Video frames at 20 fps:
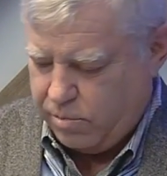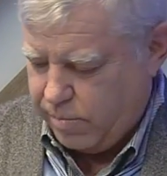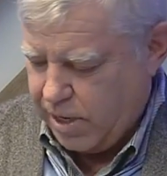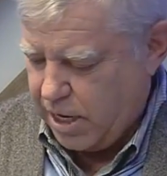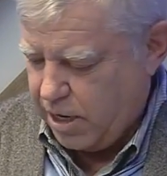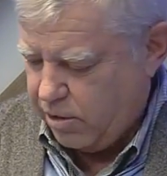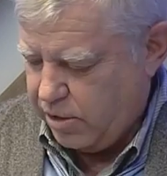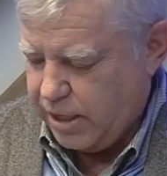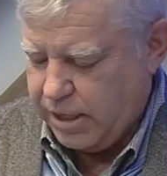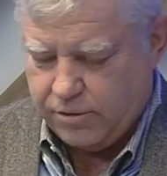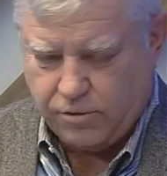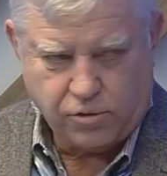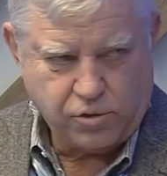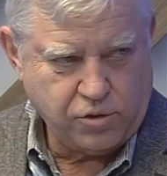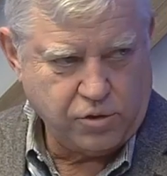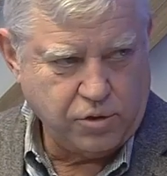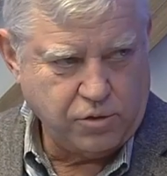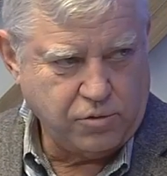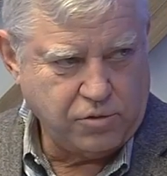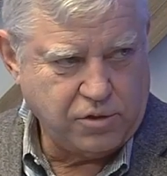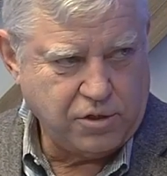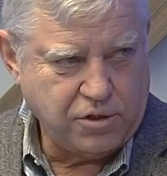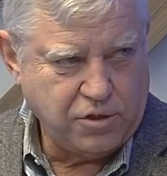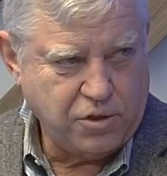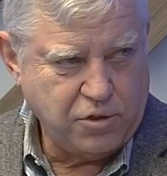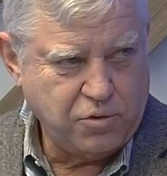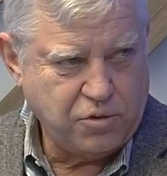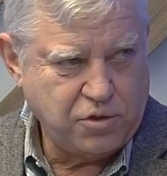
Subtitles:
the biohazard suits that you